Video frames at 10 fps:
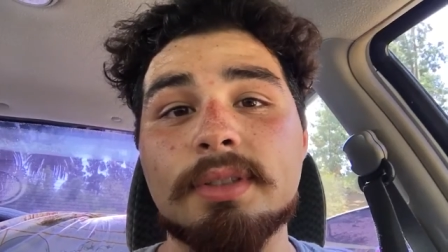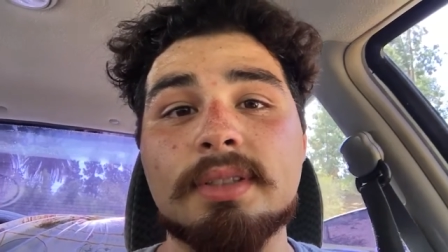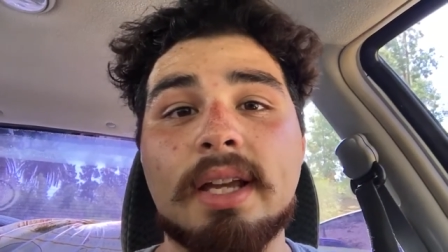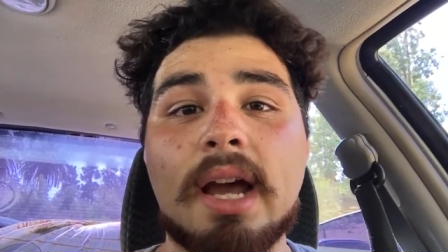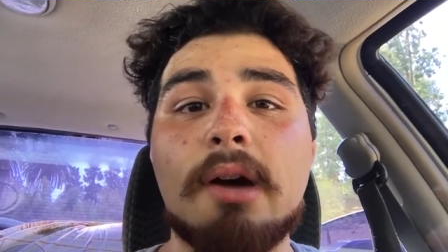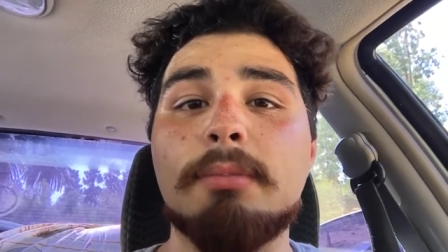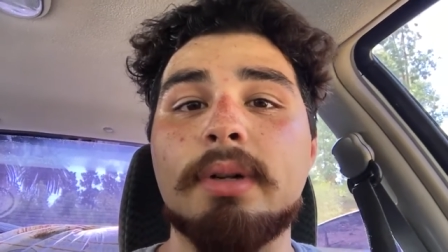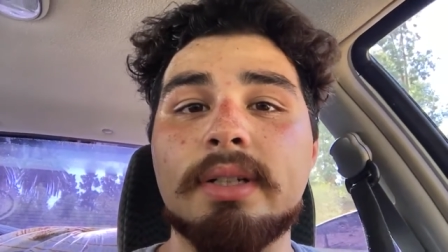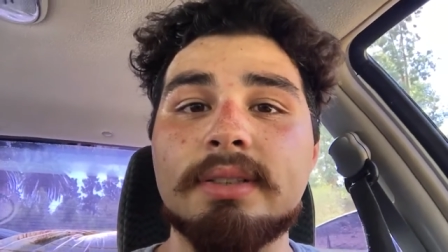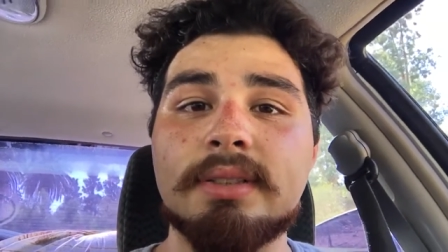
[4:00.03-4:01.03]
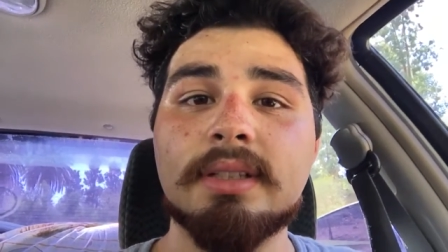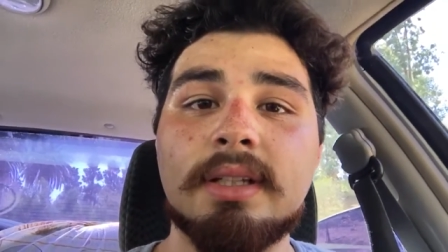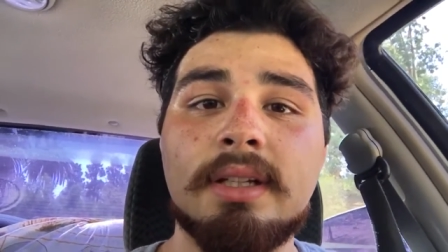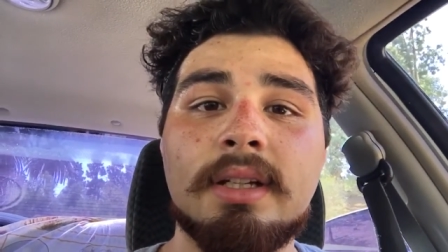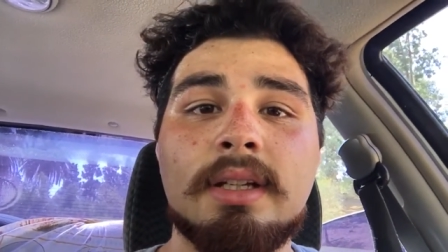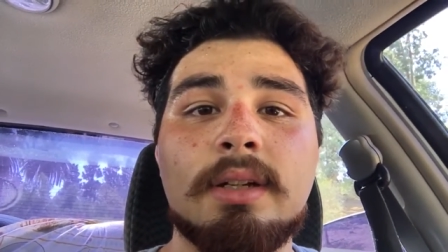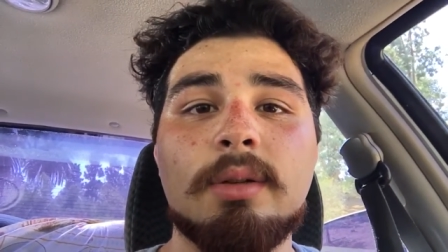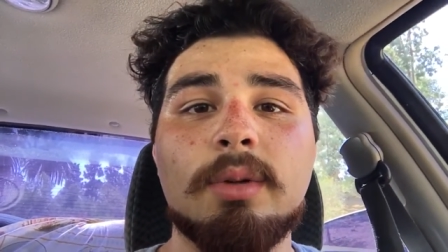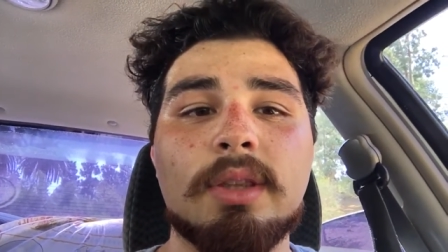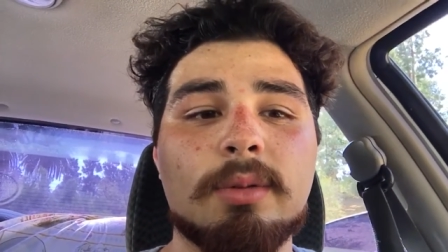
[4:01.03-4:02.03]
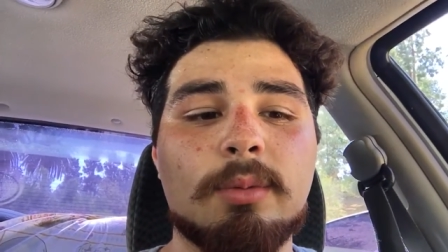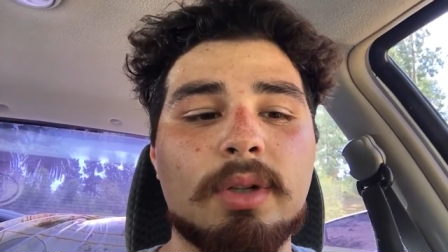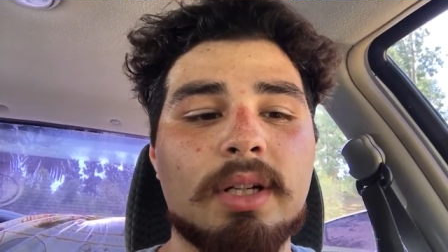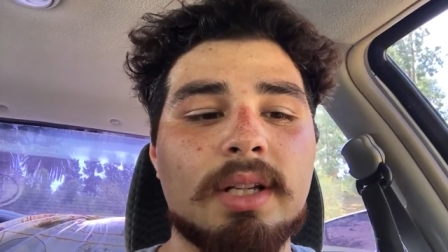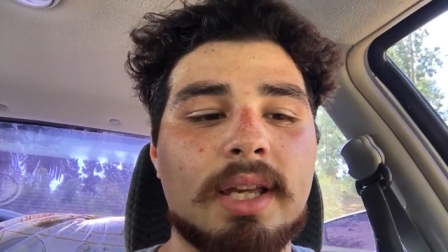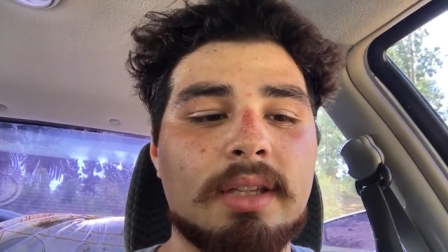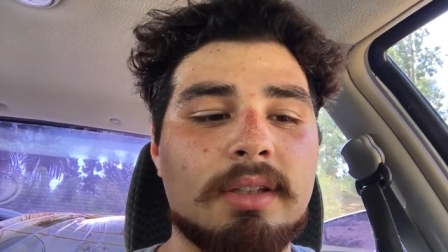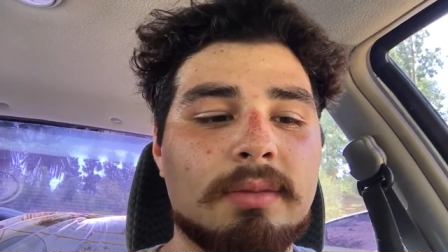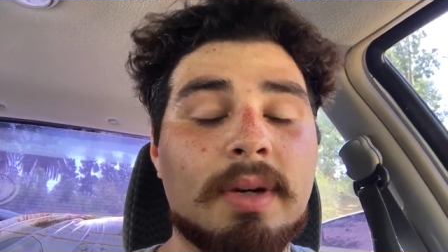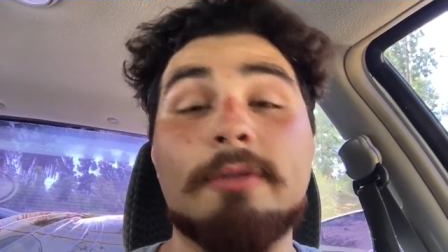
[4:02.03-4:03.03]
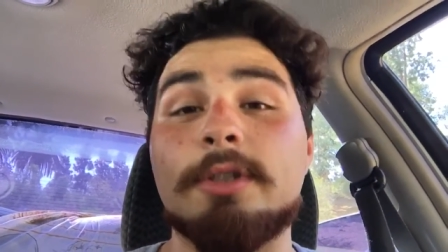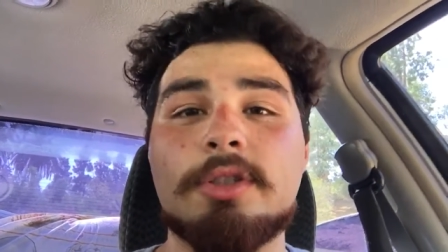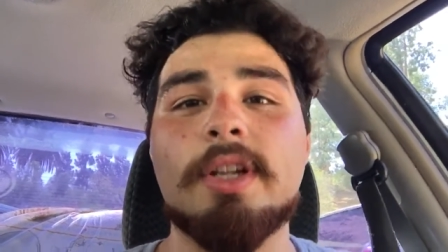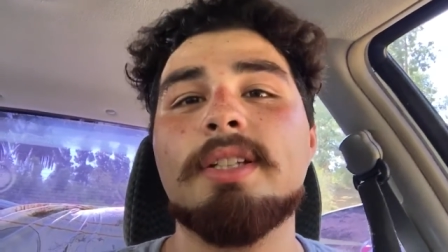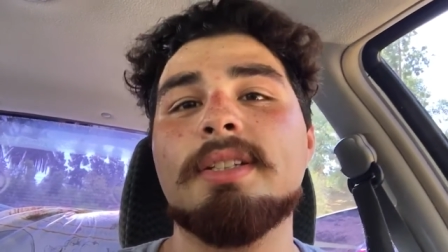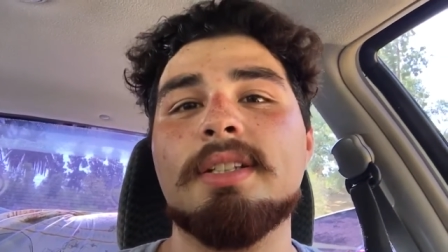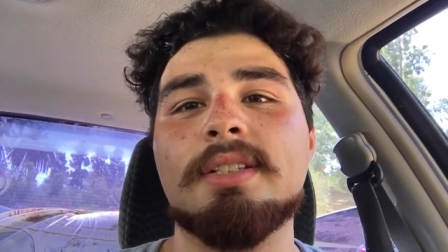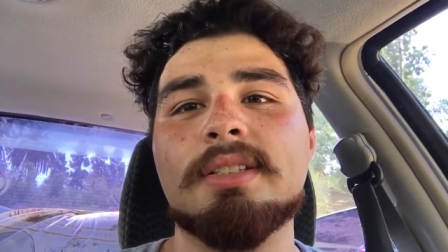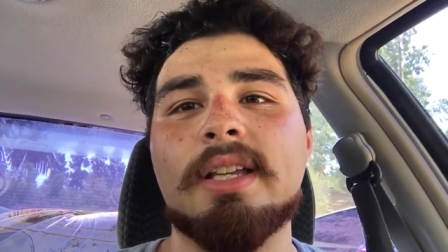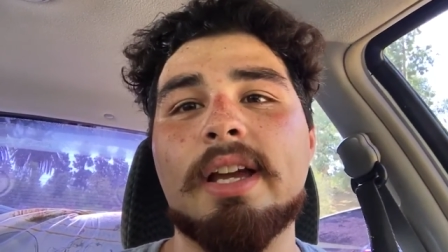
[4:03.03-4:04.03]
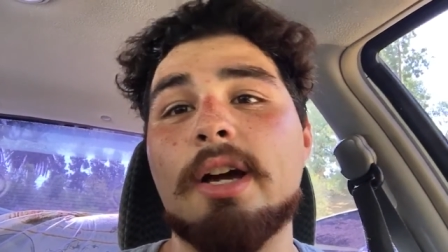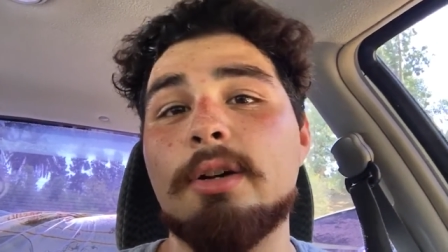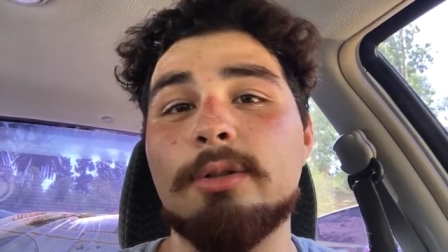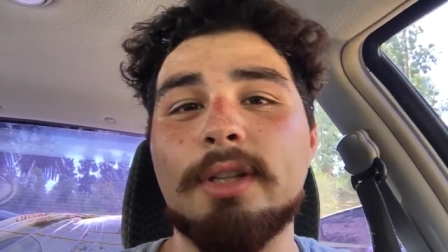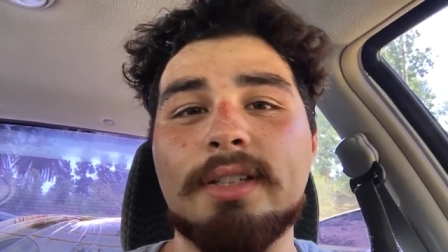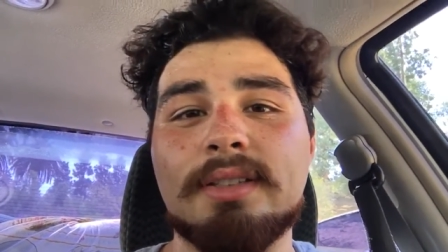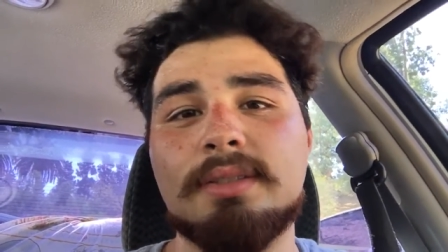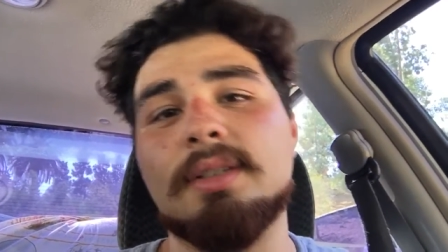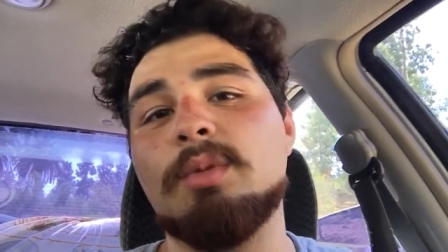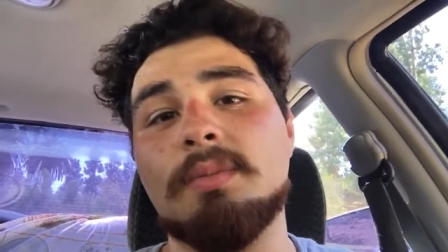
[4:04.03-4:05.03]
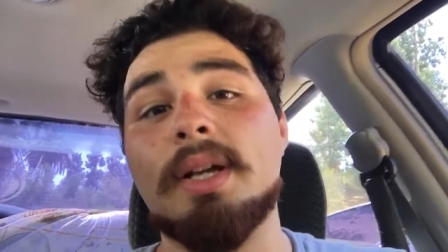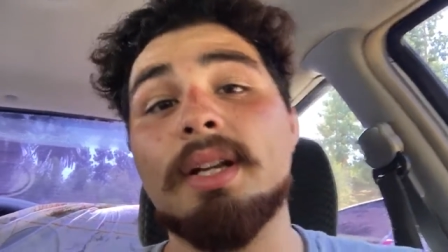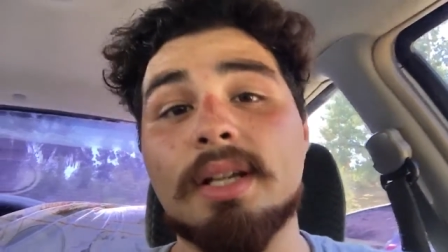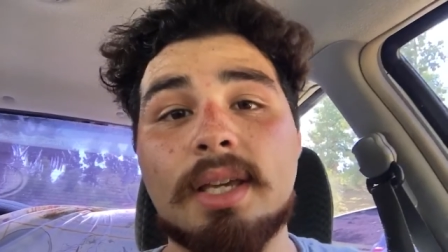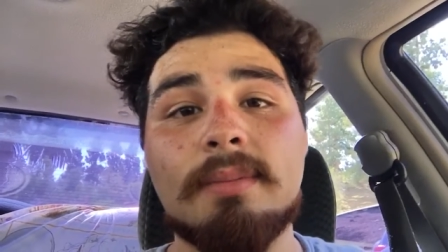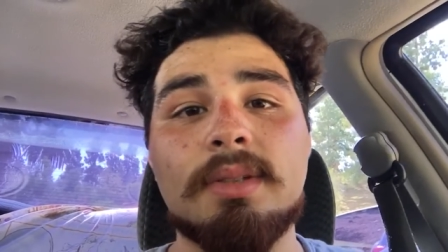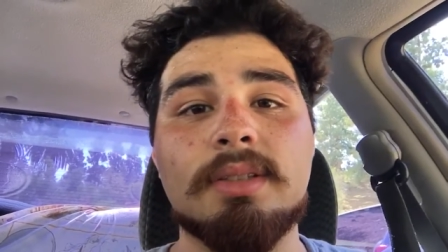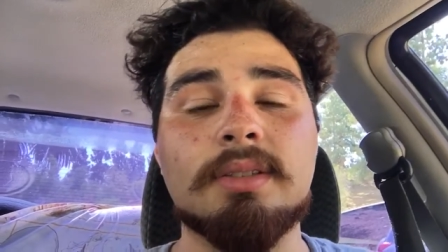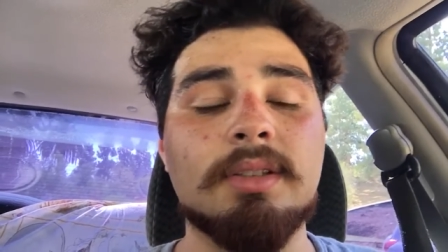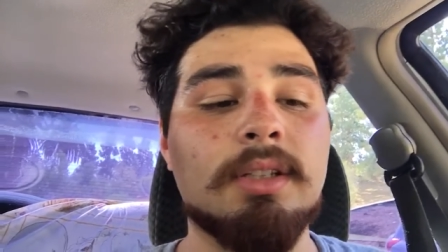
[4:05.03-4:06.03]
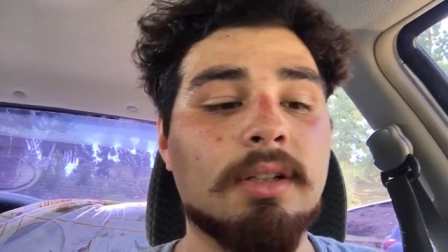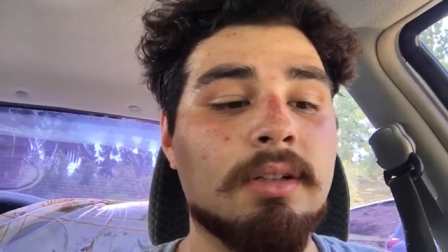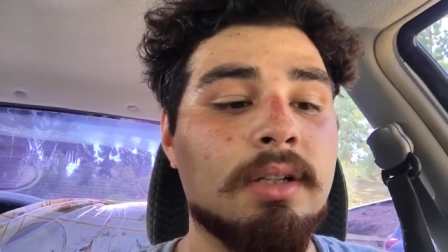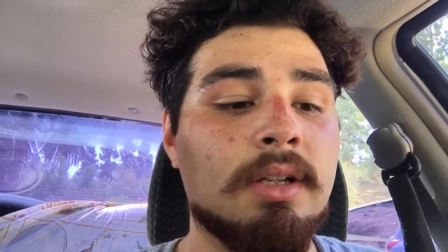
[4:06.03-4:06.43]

just like outburst with what like you know my frustration on just like how like someone might not get me so you know